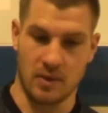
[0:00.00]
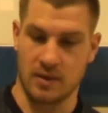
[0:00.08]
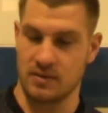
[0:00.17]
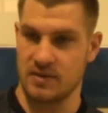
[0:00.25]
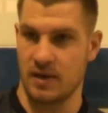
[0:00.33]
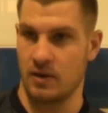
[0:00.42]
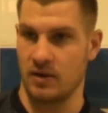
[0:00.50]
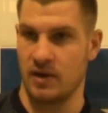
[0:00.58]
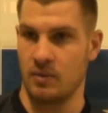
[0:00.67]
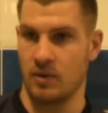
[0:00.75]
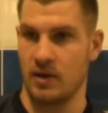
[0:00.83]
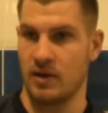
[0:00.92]
we can take on
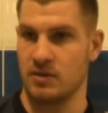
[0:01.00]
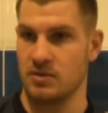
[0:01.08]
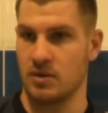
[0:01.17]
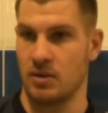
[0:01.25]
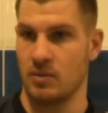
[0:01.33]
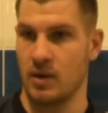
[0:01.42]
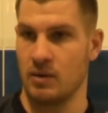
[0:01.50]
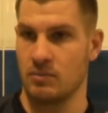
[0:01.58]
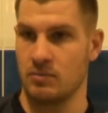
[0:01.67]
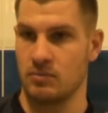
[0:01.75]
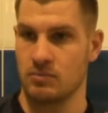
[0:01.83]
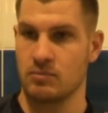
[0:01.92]
anyone here,
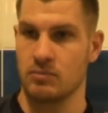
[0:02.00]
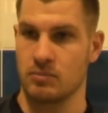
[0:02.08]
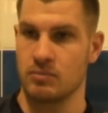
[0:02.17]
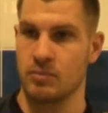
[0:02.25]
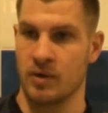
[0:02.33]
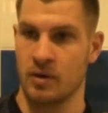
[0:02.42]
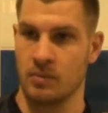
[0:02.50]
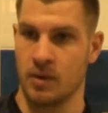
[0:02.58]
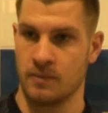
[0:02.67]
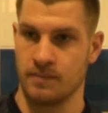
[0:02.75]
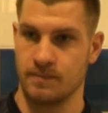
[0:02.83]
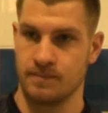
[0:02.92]
so bring them on.